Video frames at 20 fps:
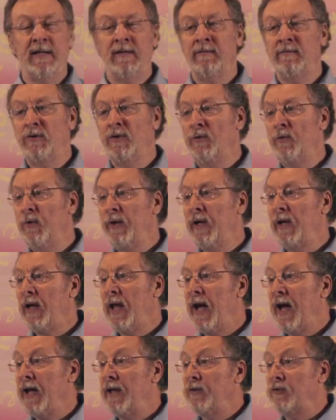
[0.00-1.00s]
You
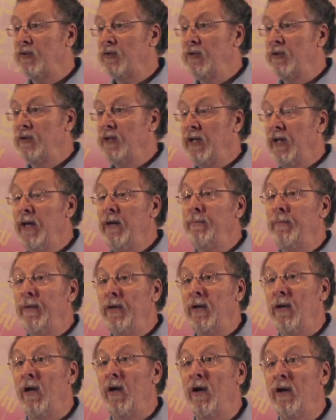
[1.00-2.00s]
realize it
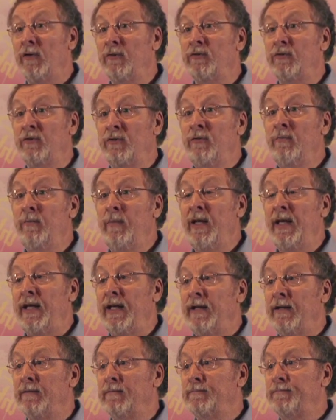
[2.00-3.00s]
belongs to
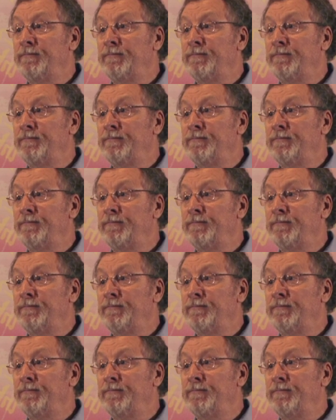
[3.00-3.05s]
me.